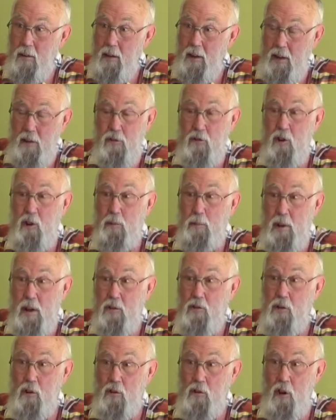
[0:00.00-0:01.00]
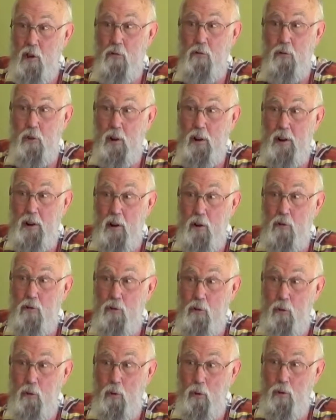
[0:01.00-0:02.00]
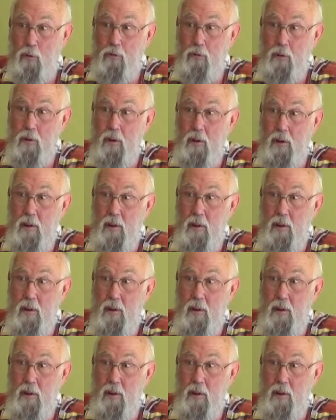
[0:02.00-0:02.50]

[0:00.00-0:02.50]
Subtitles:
kids can be successful in our schools.